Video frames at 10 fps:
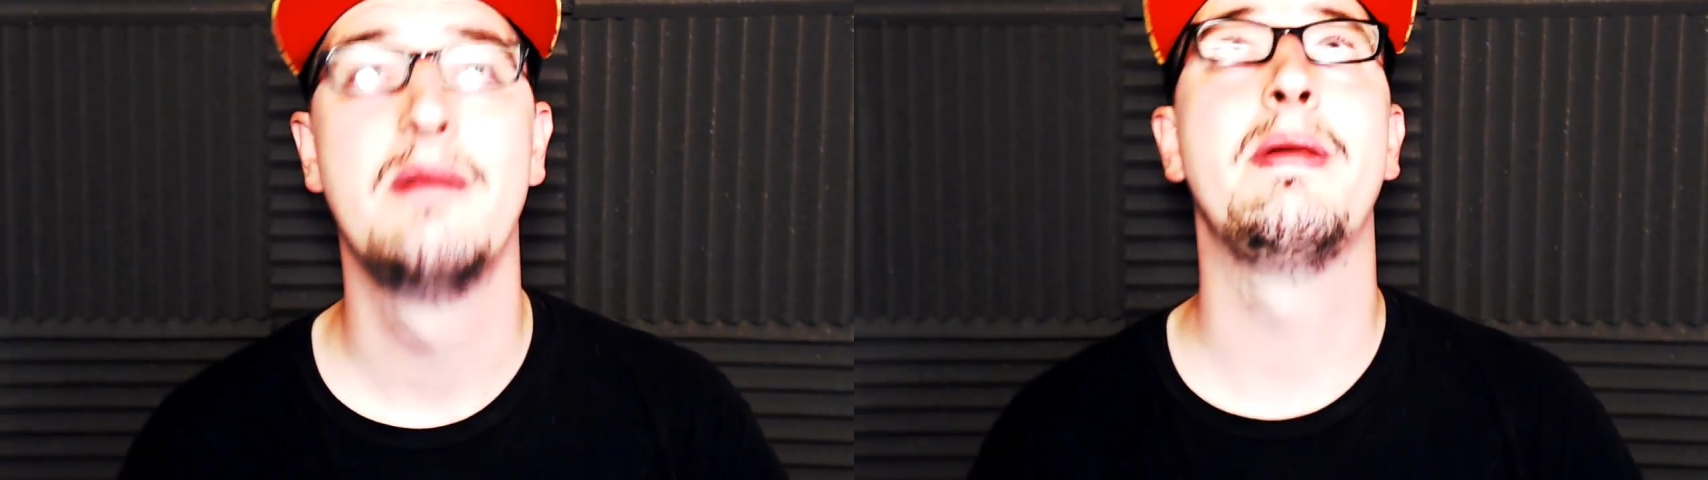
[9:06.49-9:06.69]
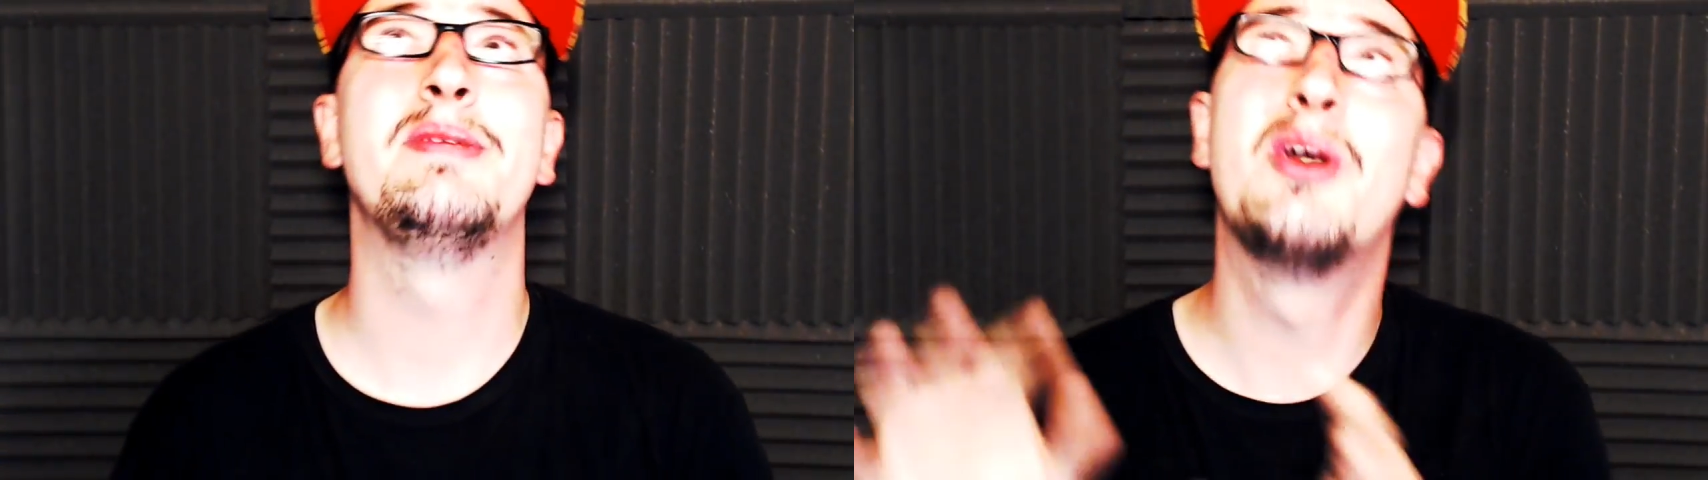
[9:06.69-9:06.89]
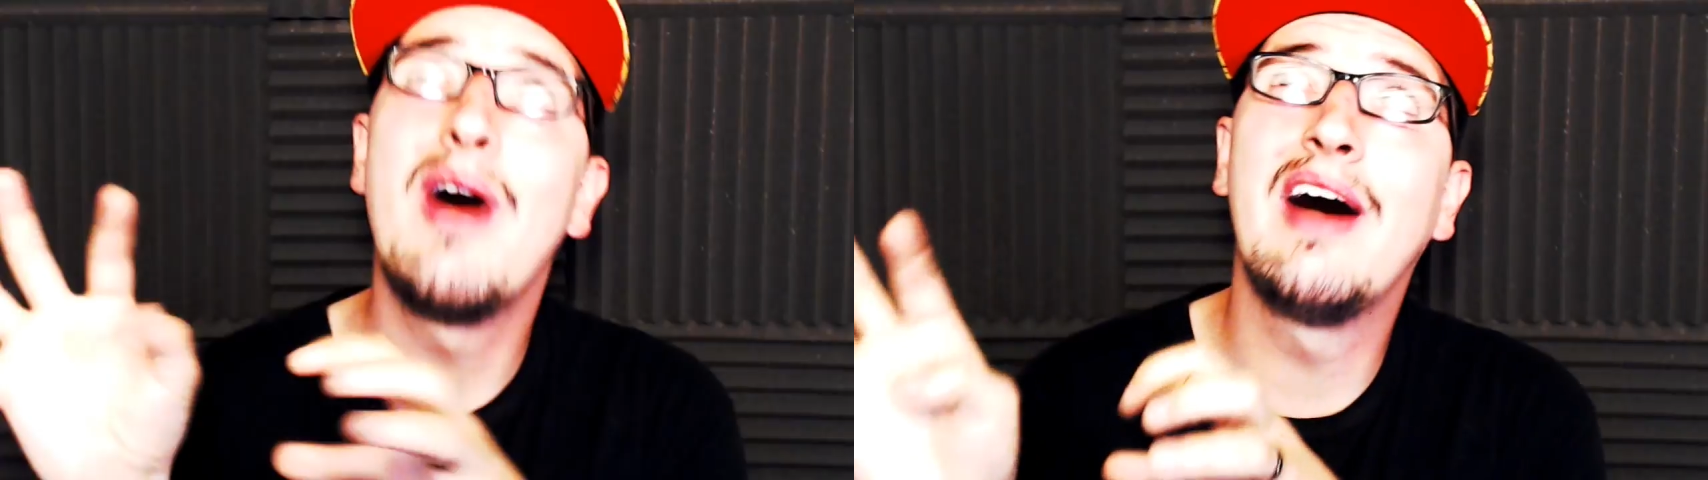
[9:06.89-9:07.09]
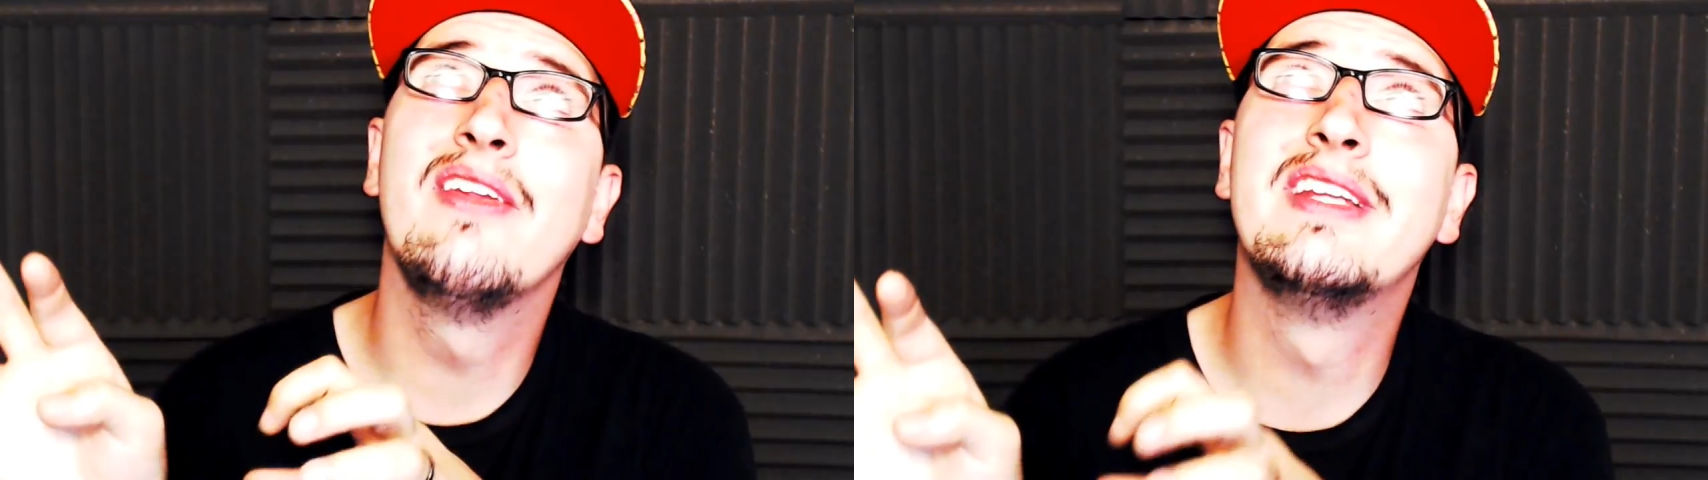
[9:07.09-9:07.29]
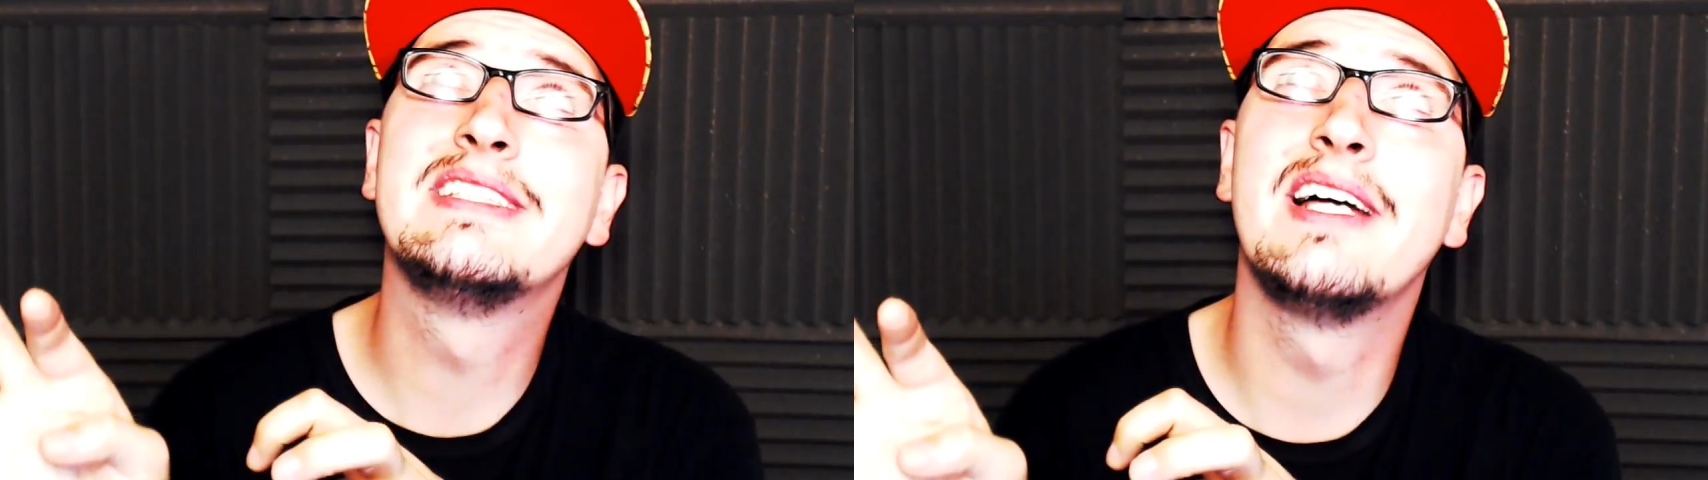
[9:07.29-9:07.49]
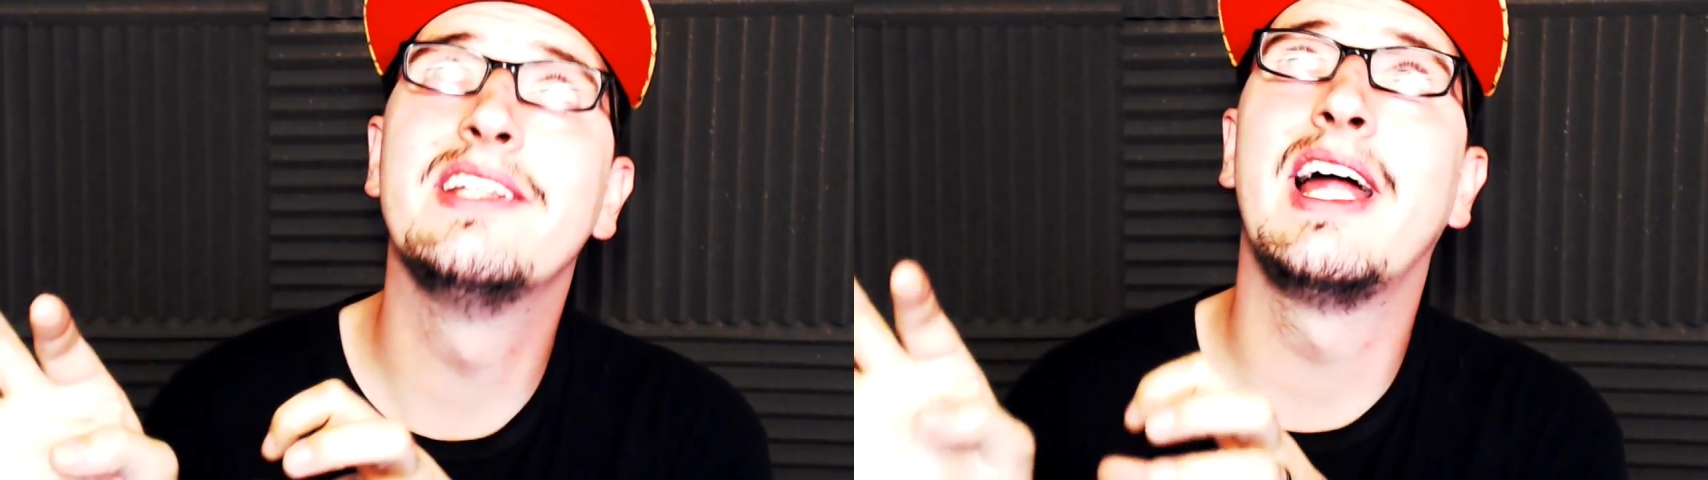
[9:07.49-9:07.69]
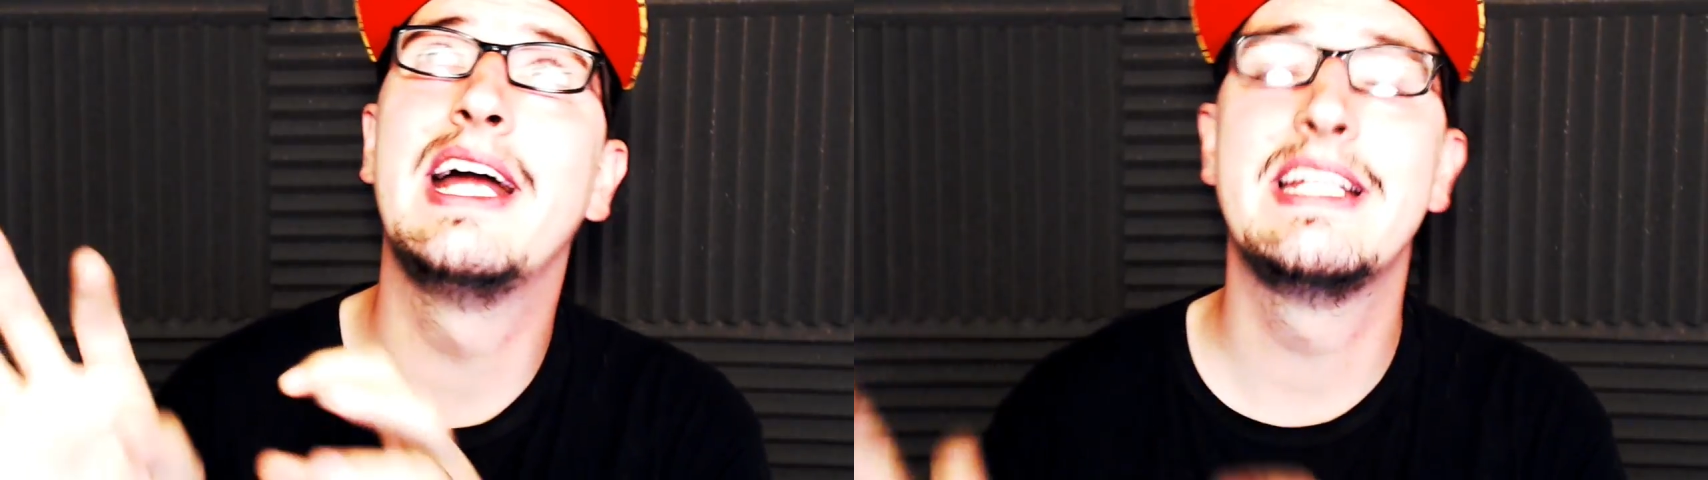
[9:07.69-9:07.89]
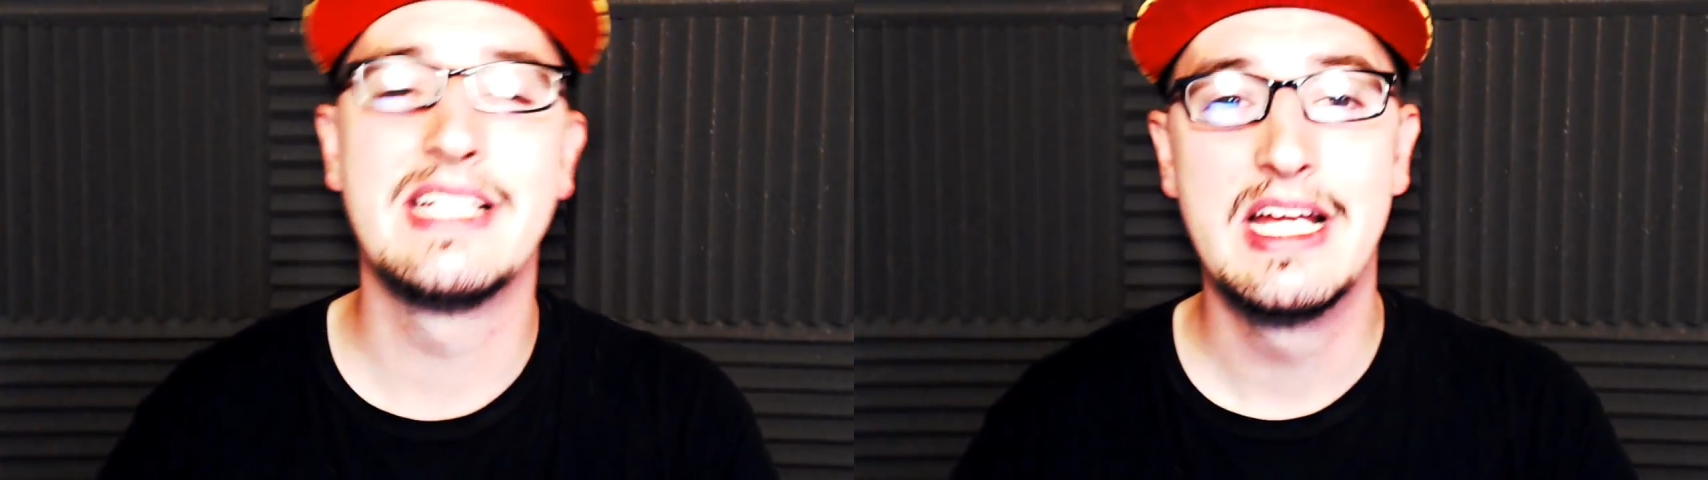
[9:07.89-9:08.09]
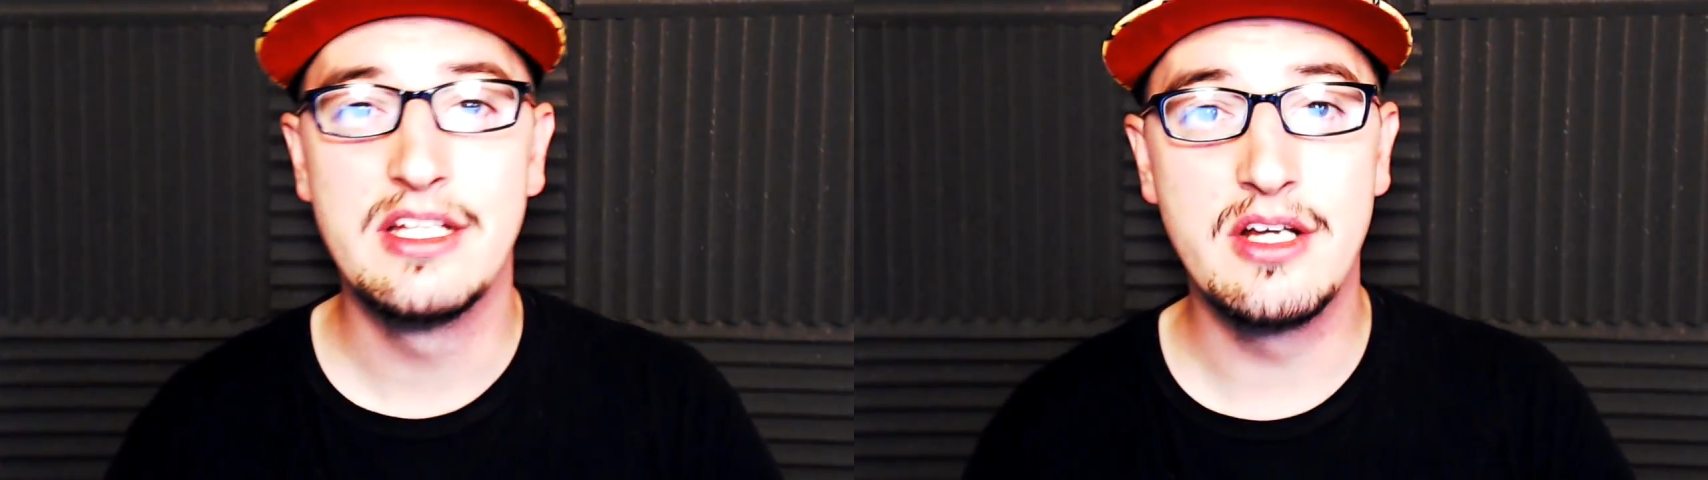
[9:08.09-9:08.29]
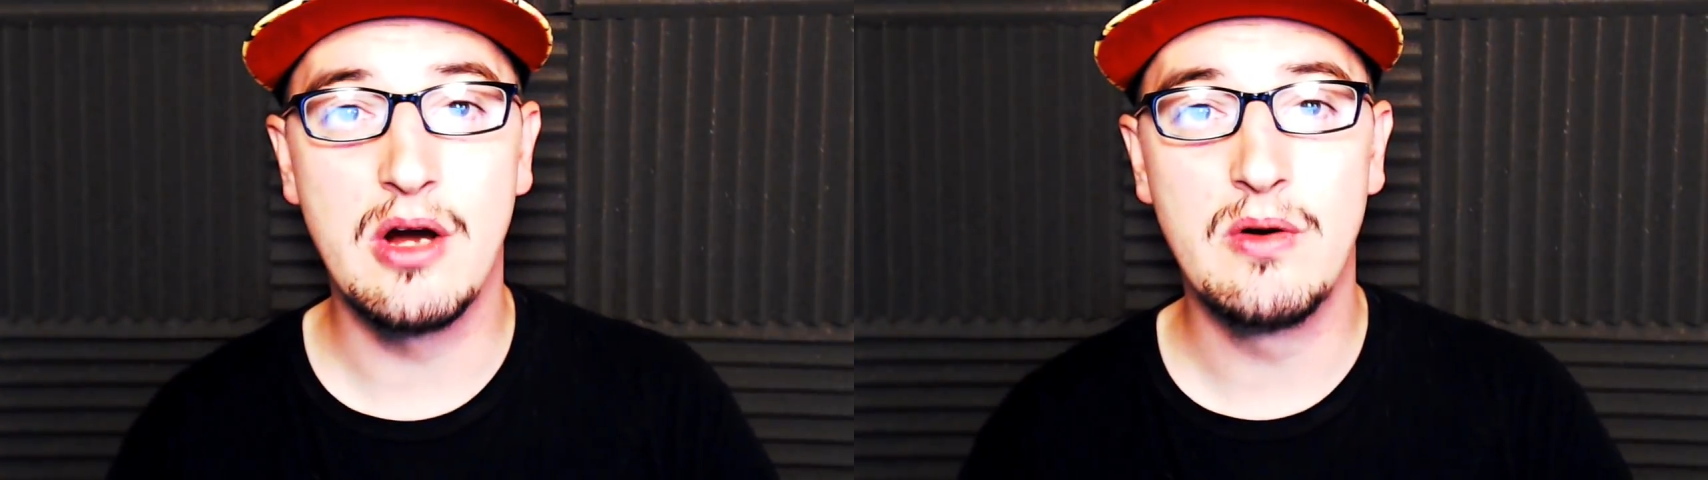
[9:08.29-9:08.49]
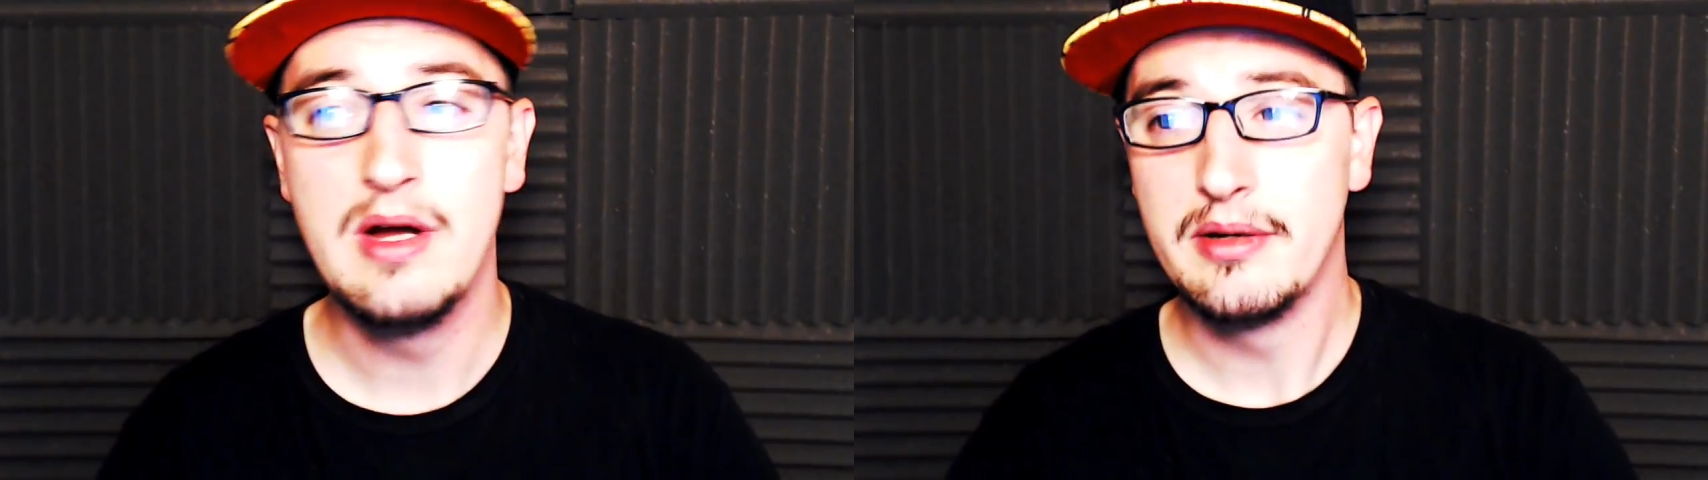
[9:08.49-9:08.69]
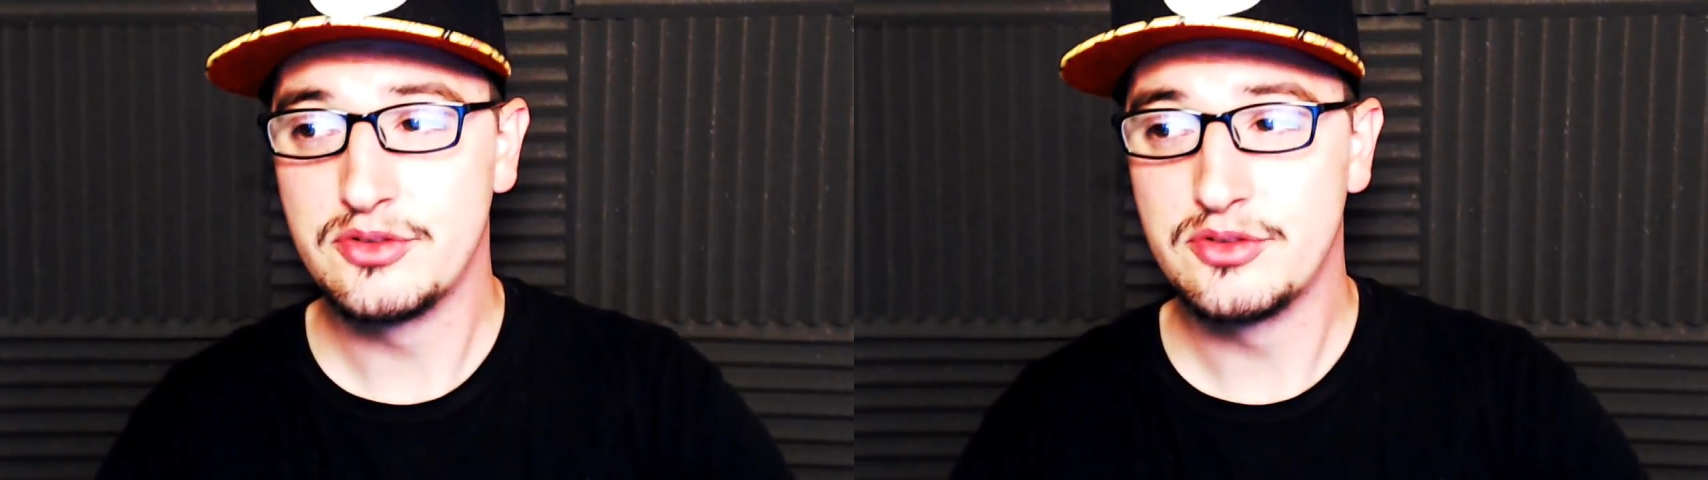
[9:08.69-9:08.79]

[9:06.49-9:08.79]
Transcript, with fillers: maybe go out in the sunlight, you know,